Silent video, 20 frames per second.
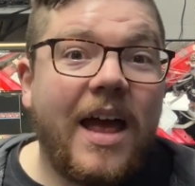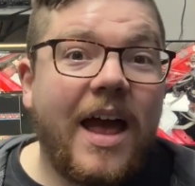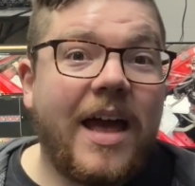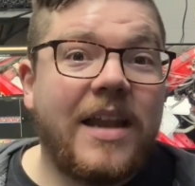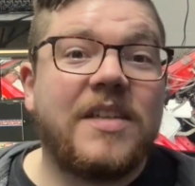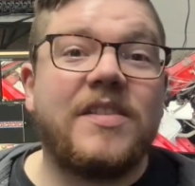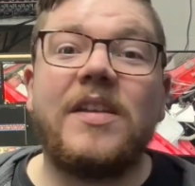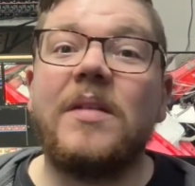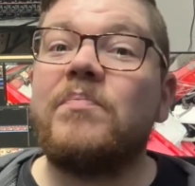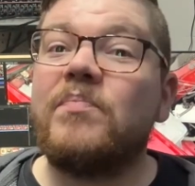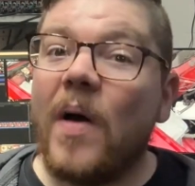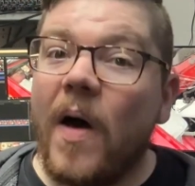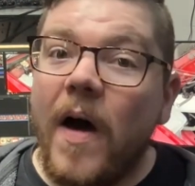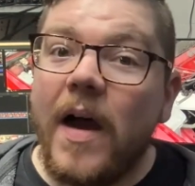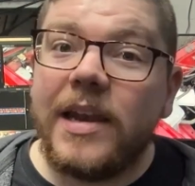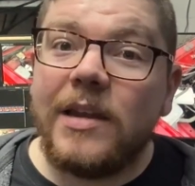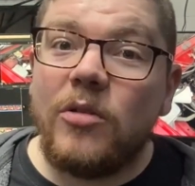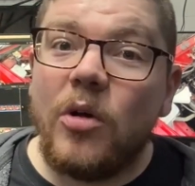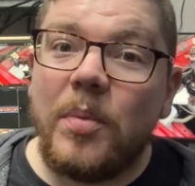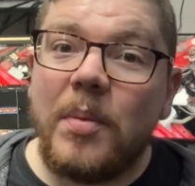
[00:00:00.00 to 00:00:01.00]
And I said,
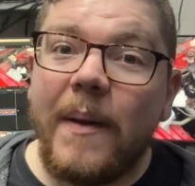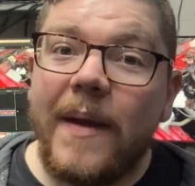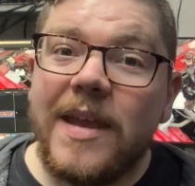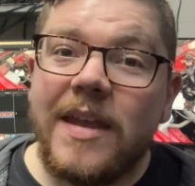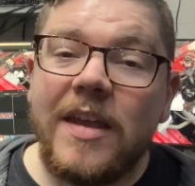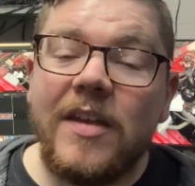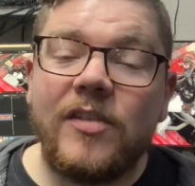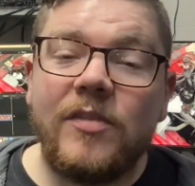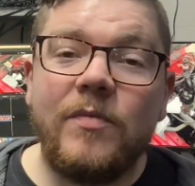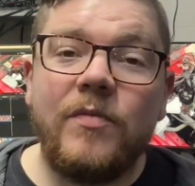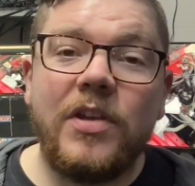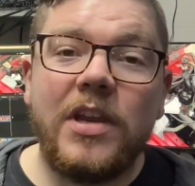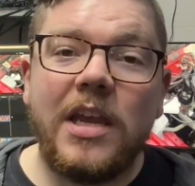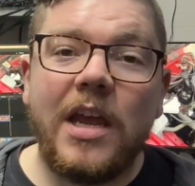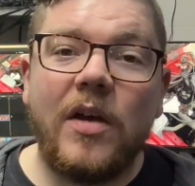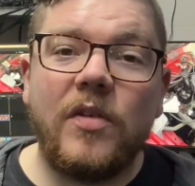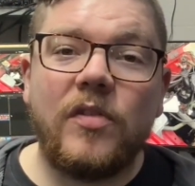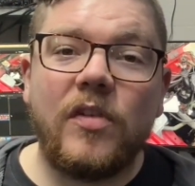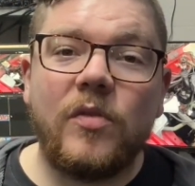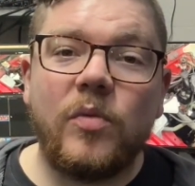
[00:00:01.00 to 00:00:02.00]
Barney will be making some
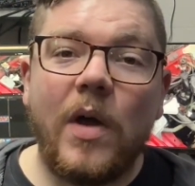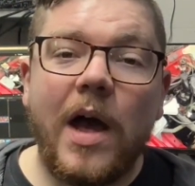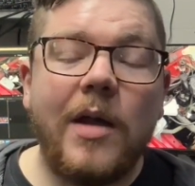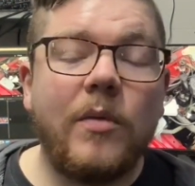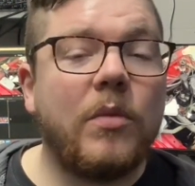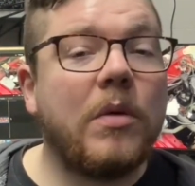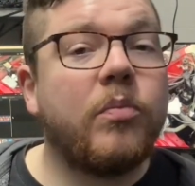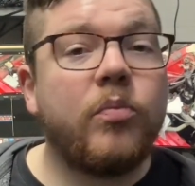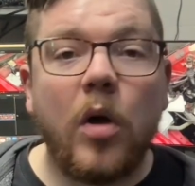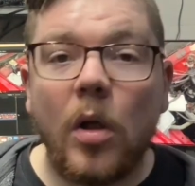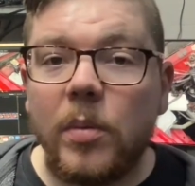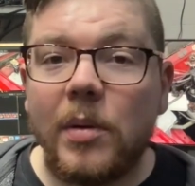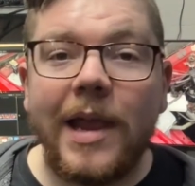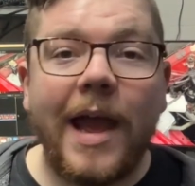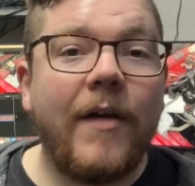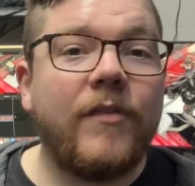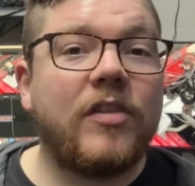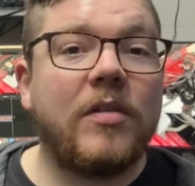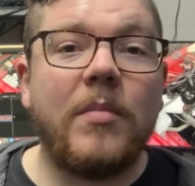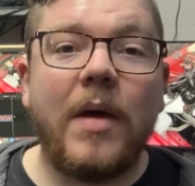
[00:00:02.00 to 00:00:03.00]
videos as well, and we'll probably
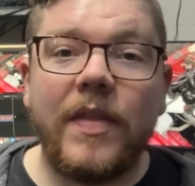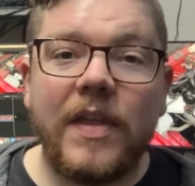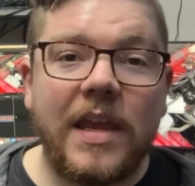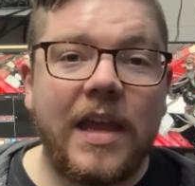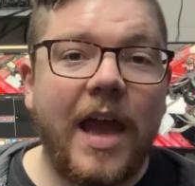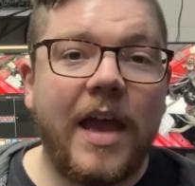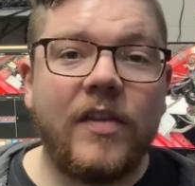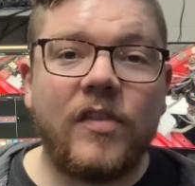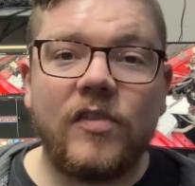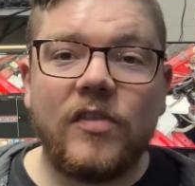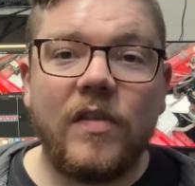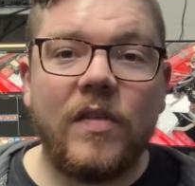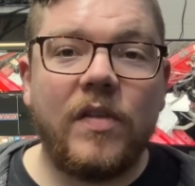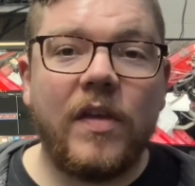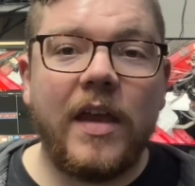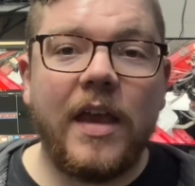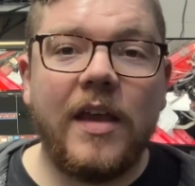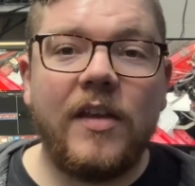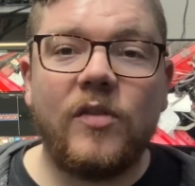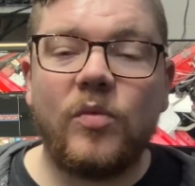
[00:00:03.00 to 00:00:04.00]
have some other guests and
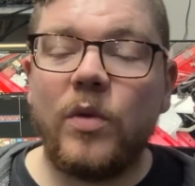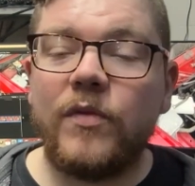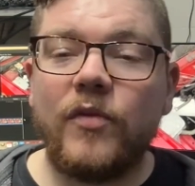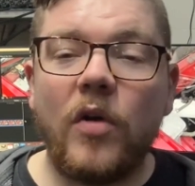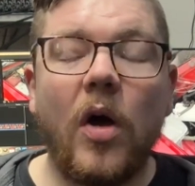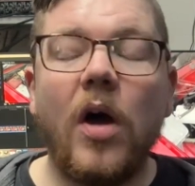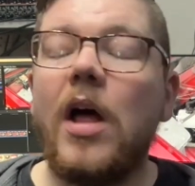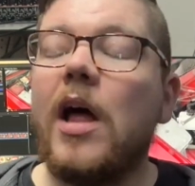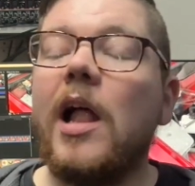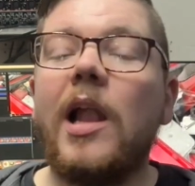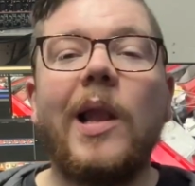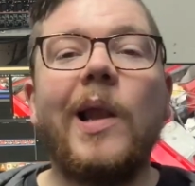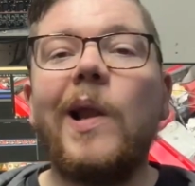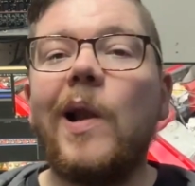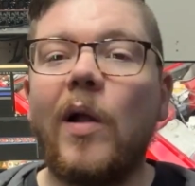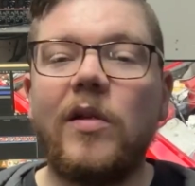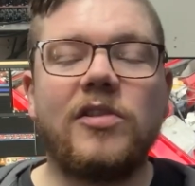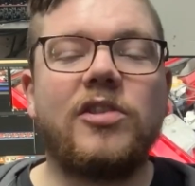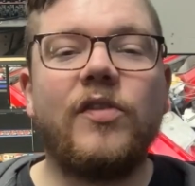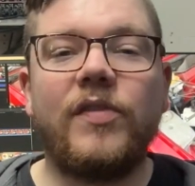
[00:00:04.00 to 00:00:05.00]
things. We've got
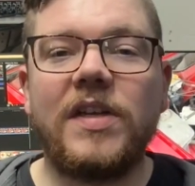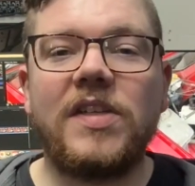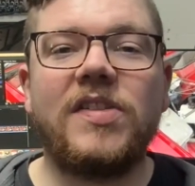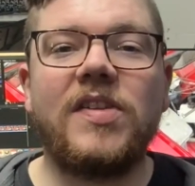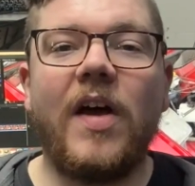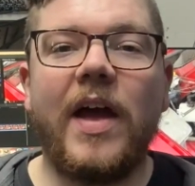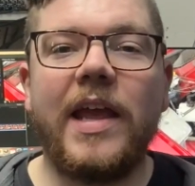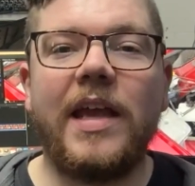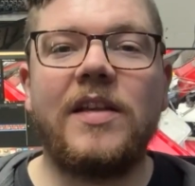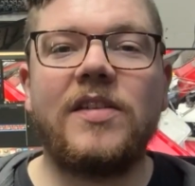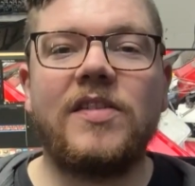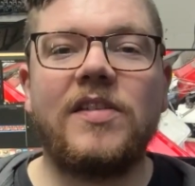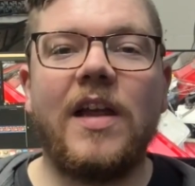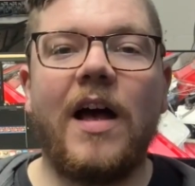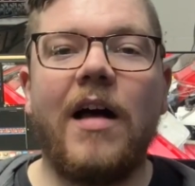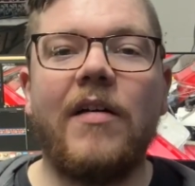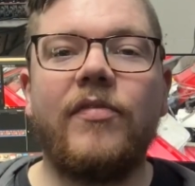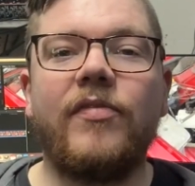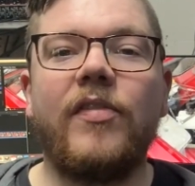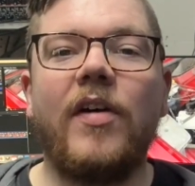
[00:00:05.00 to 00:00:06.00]
lots of exciting
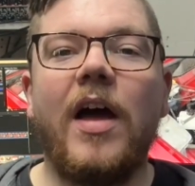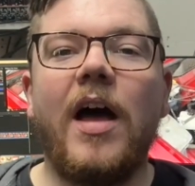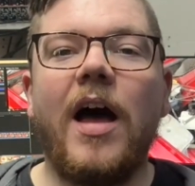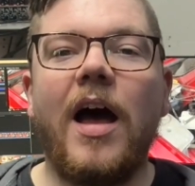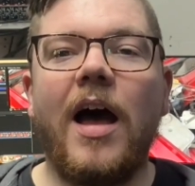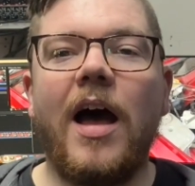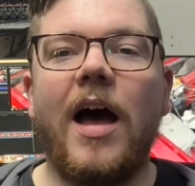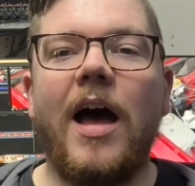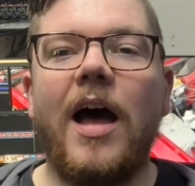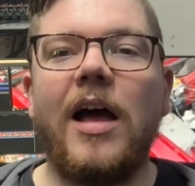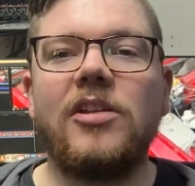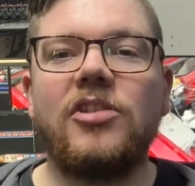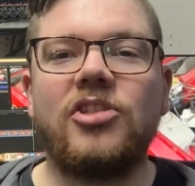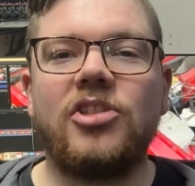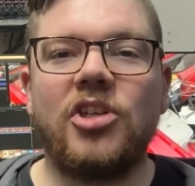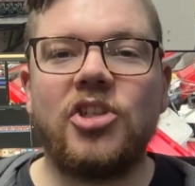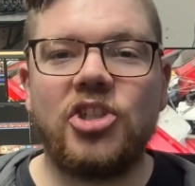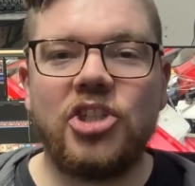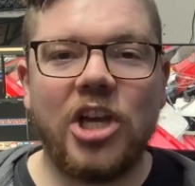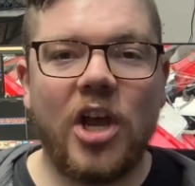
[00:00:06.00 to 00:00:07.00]
stuff
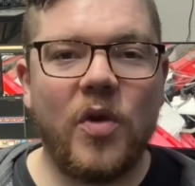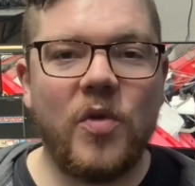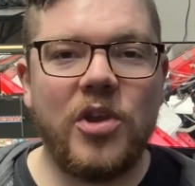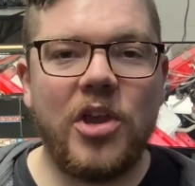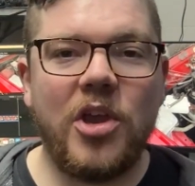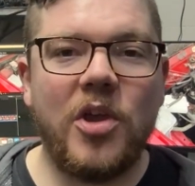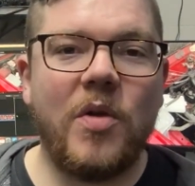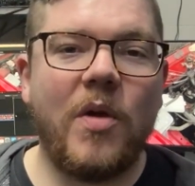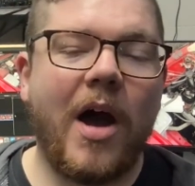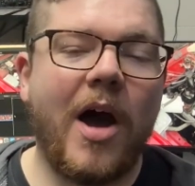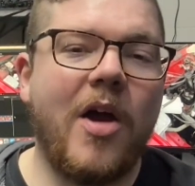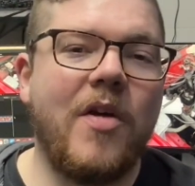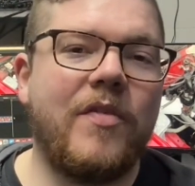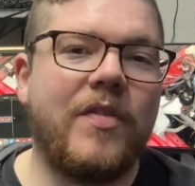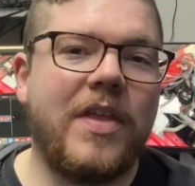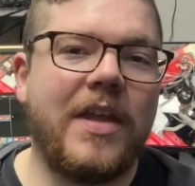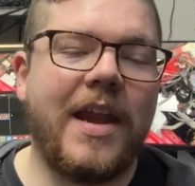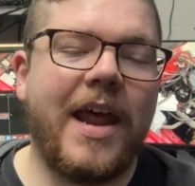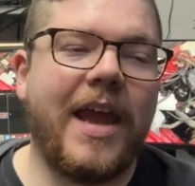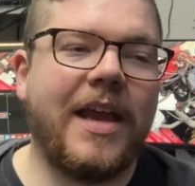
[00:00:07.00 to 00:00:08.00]
to show you
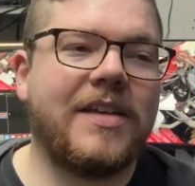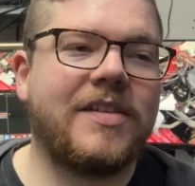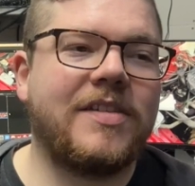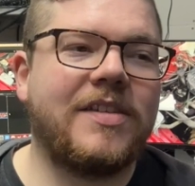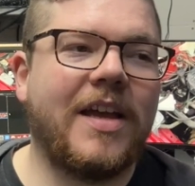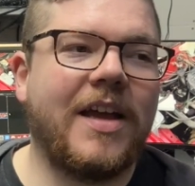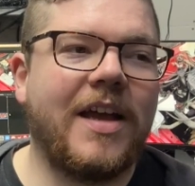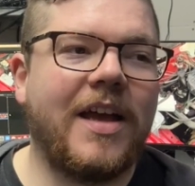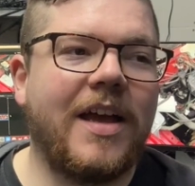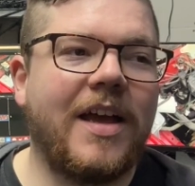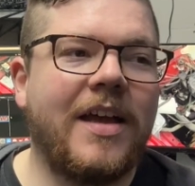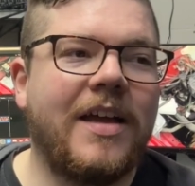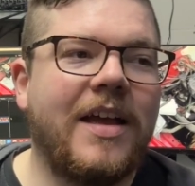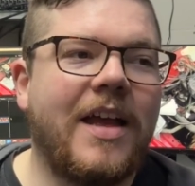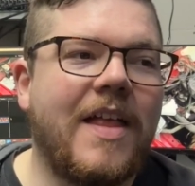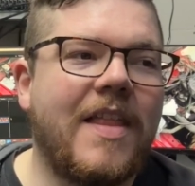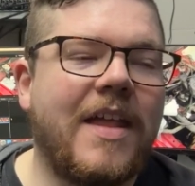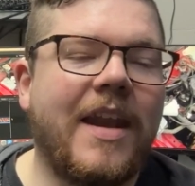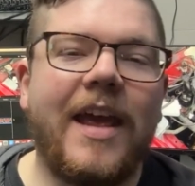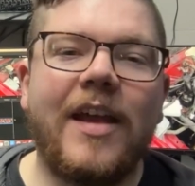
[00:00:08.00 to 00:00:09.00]
over the
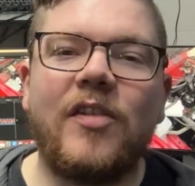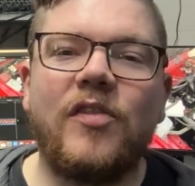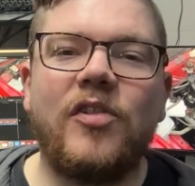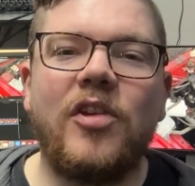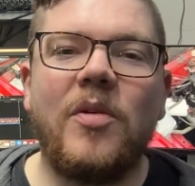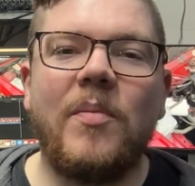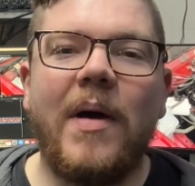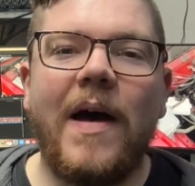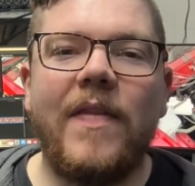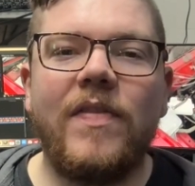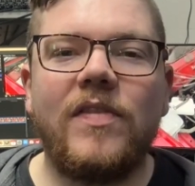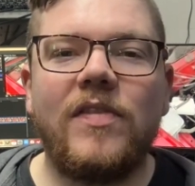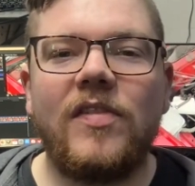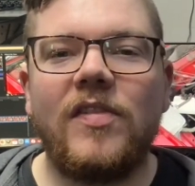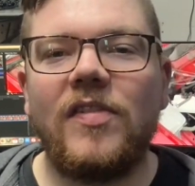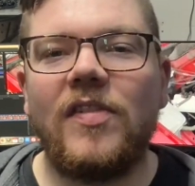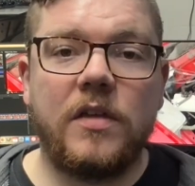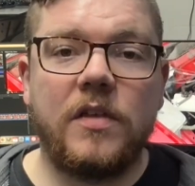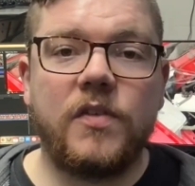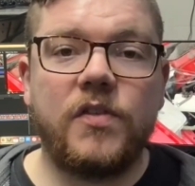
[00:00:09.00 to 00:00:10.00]
next few
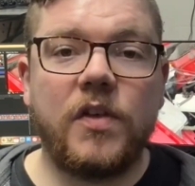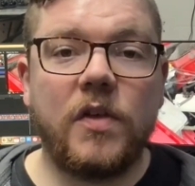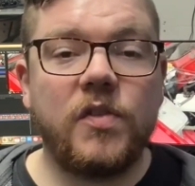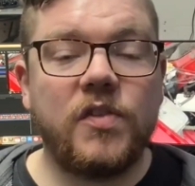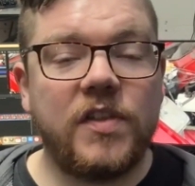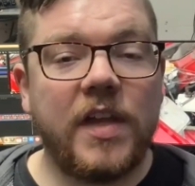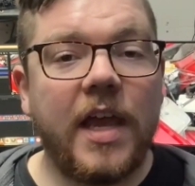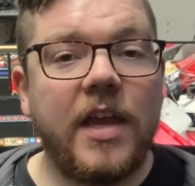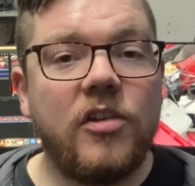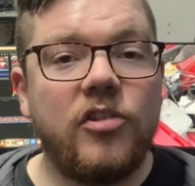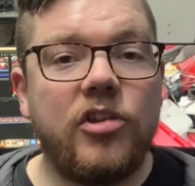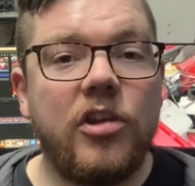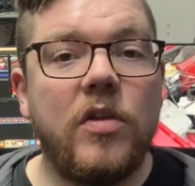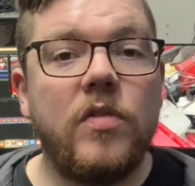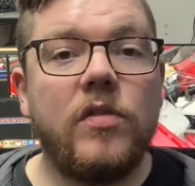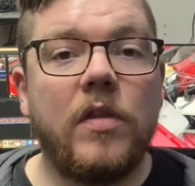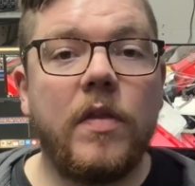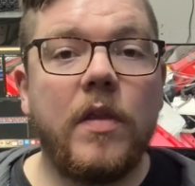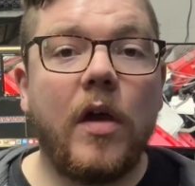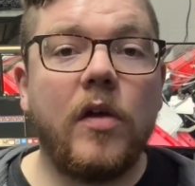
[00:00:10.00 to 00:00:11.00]
months. So stay
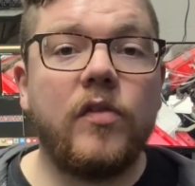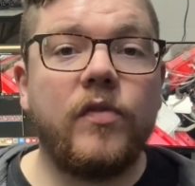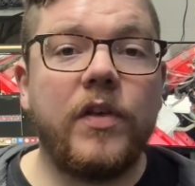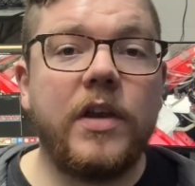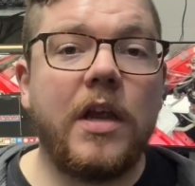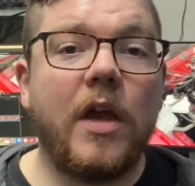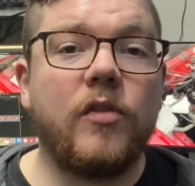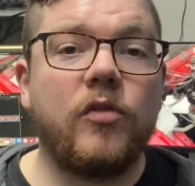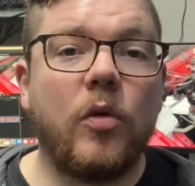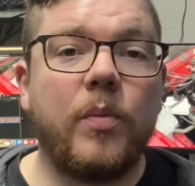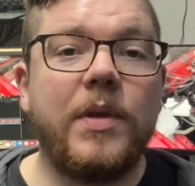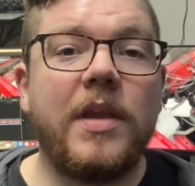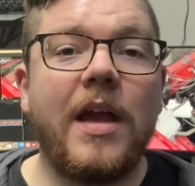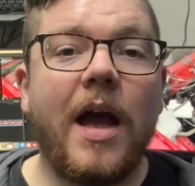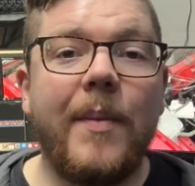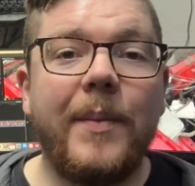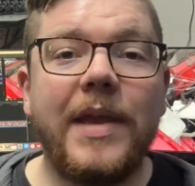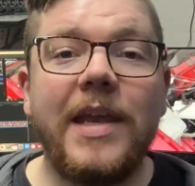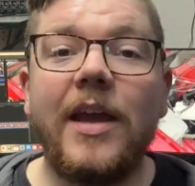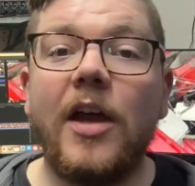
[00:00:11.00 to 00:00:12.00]
tuned, and those videos will be
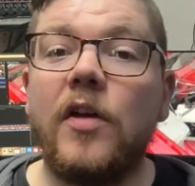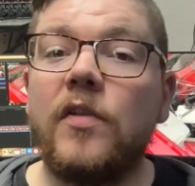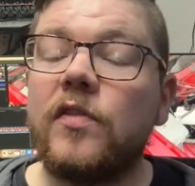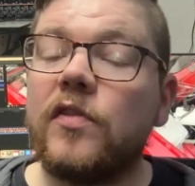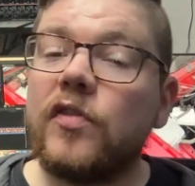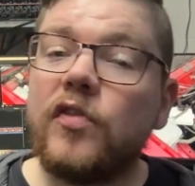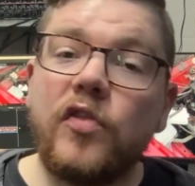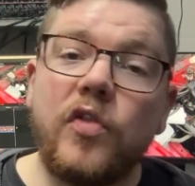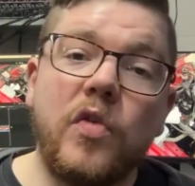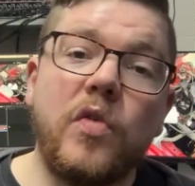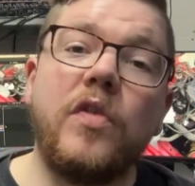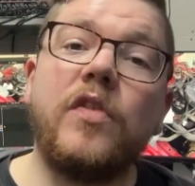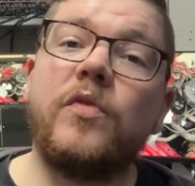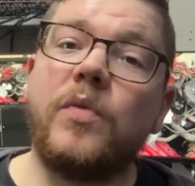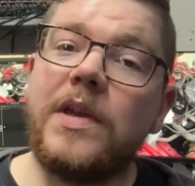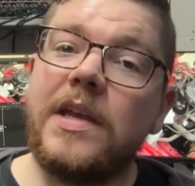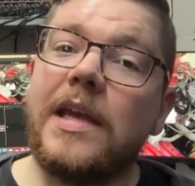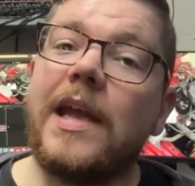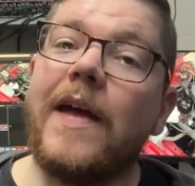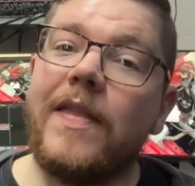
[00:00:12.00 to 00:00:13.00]
coming as soon as
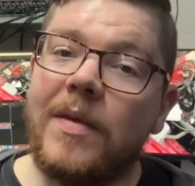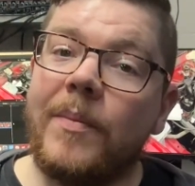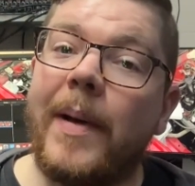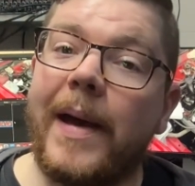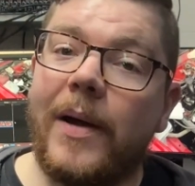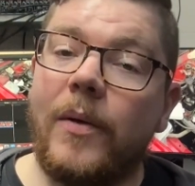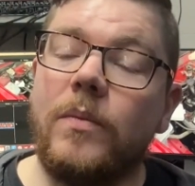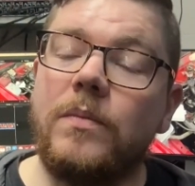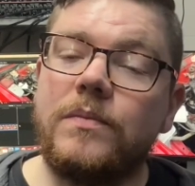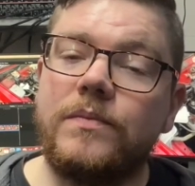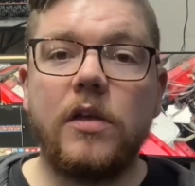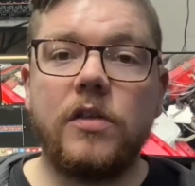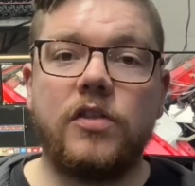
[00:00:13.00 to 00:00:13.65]
we can get them out.